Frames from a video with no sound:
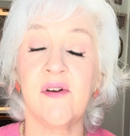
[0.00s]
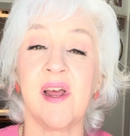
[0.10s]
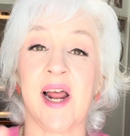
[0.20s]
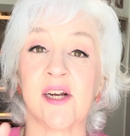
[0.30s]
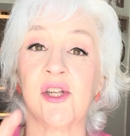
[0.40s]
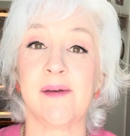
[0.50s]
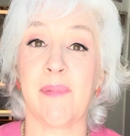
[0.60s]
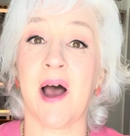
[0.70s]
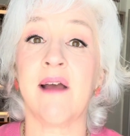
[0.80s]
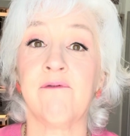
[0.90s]
You can actually
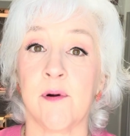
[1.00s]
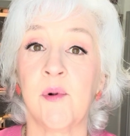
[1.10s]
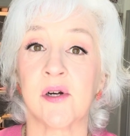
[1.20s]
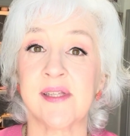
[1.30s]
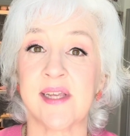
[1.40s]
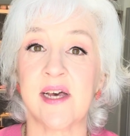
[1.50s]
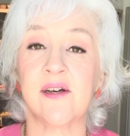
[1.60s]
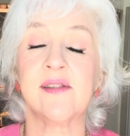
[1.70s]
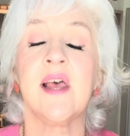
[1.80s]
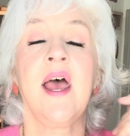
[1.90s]
buy from her
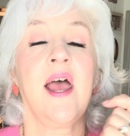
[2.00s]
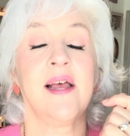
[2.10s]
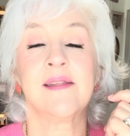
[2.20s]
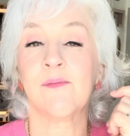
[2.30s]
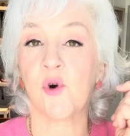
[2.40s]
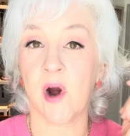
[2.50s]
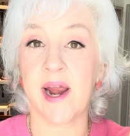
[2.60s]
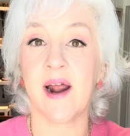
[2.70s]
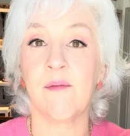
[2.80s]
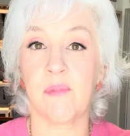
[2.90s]
sales and some
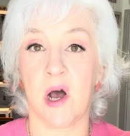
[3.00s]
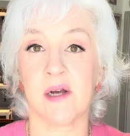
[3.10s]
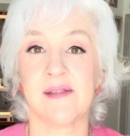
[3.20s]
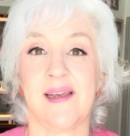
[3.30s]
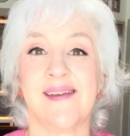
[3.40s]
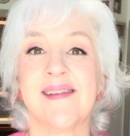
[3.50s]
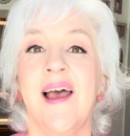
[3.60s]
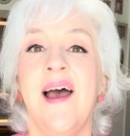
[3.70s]
great unboxings.